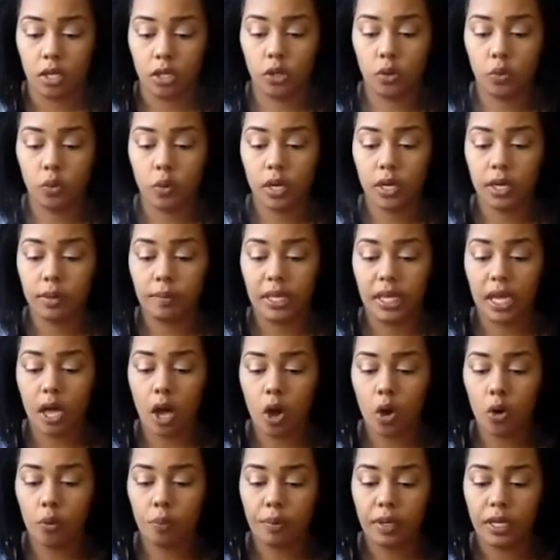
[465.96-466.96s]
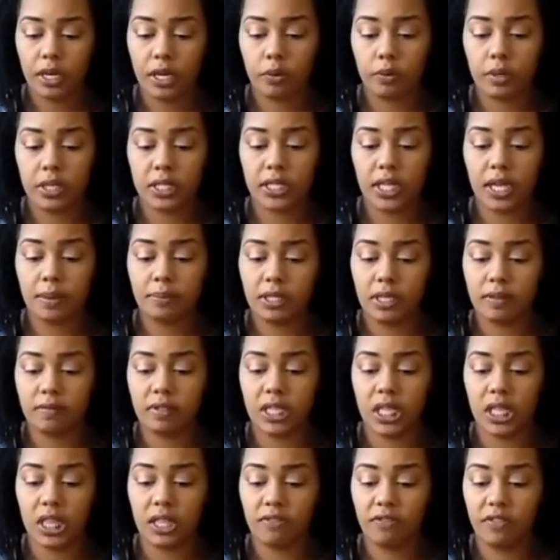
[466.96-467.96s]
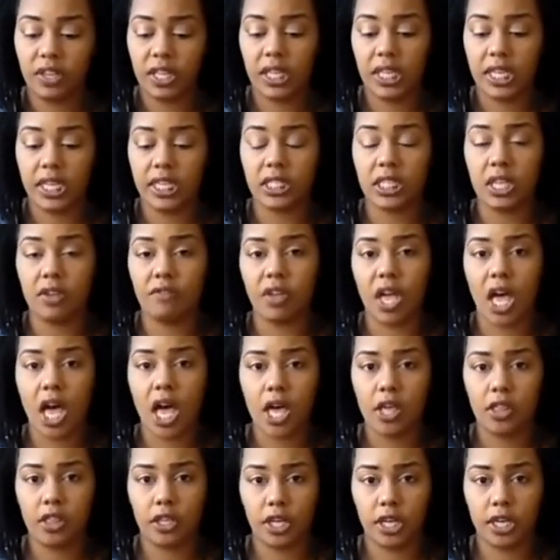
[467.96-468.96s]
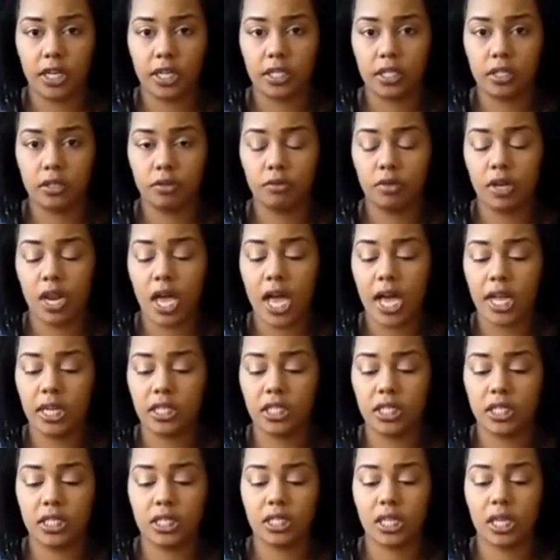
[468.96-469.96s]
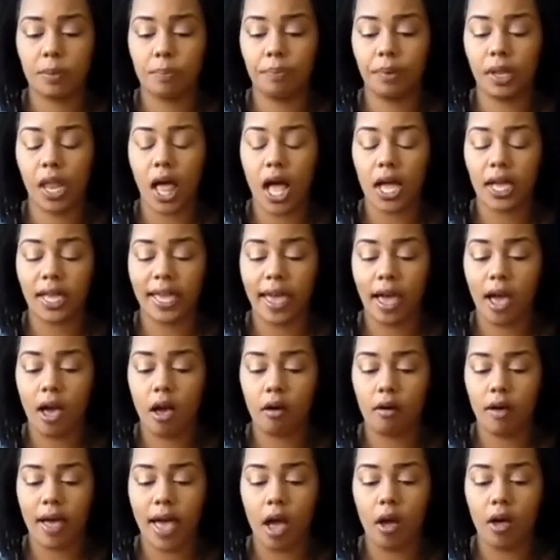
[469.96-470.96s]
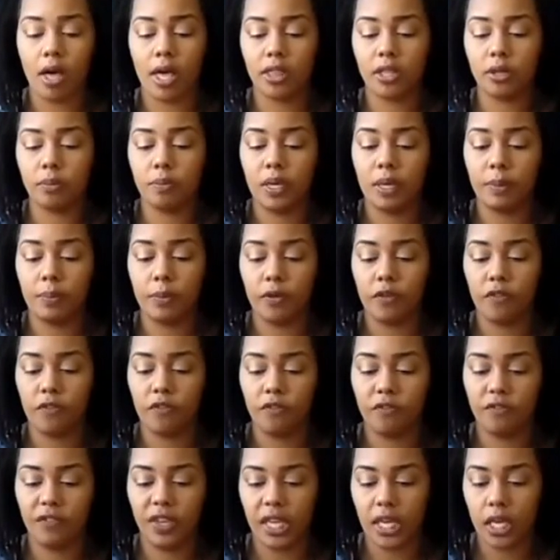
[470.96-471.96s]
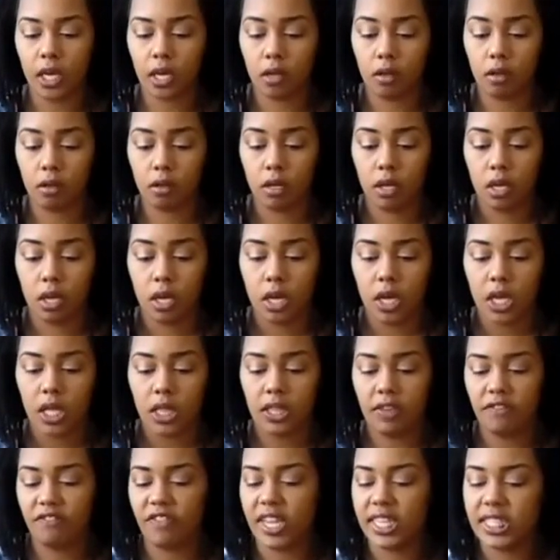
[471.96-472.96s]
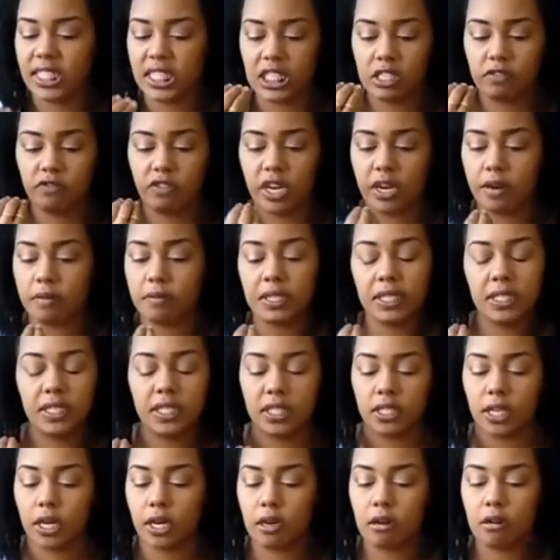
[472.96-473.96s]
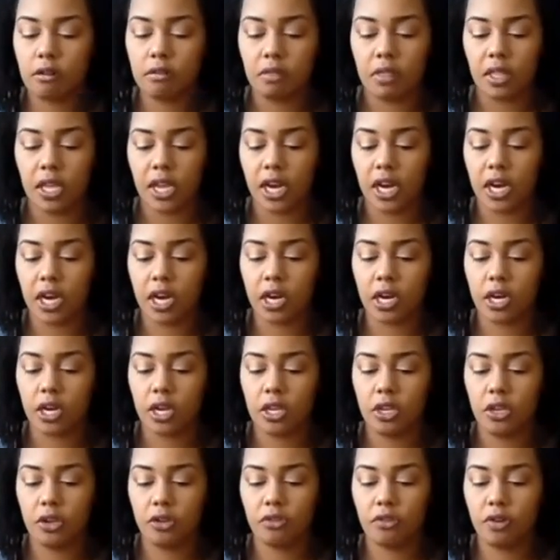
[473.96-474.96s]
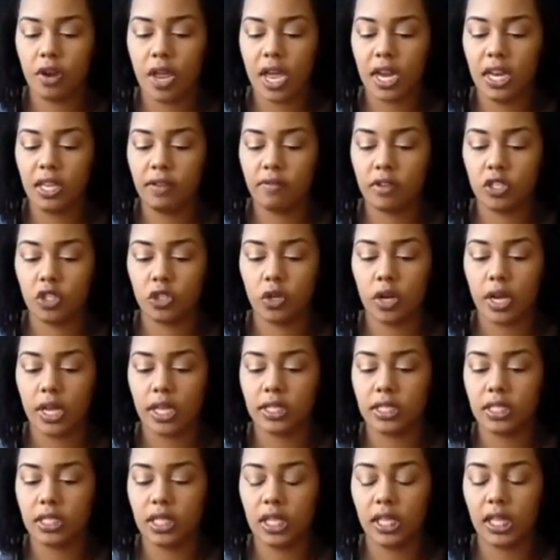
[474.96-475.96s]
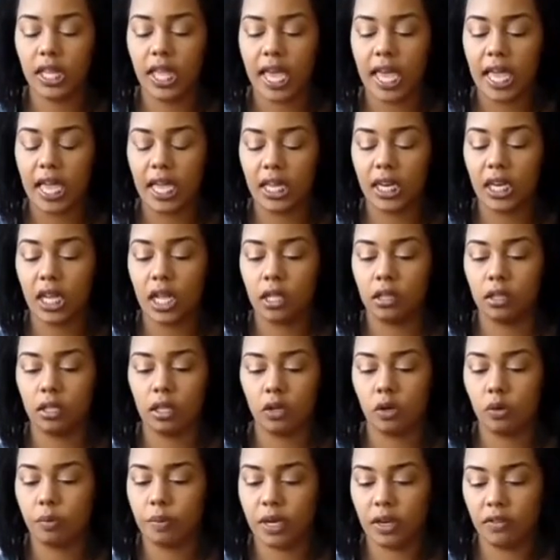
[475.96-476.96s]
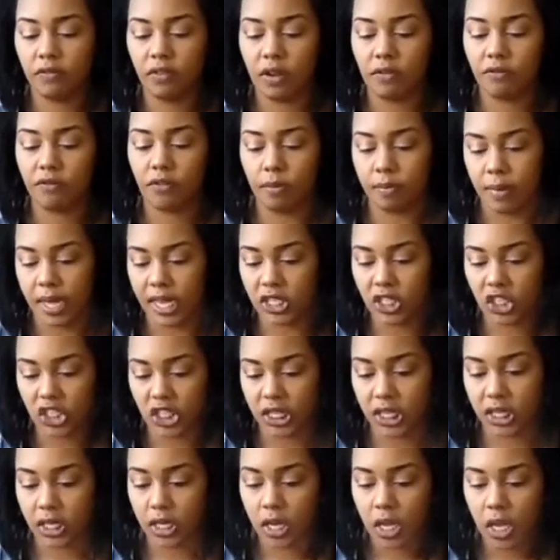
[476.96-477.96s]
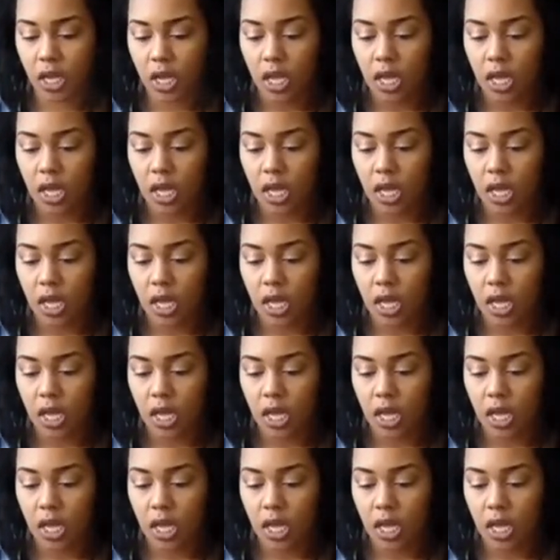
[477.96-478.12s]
You want to be open and receptive to the feelings of others. Do not just block out how other people feel. The face is very stern there. You're not even trying to let in a little bit of information.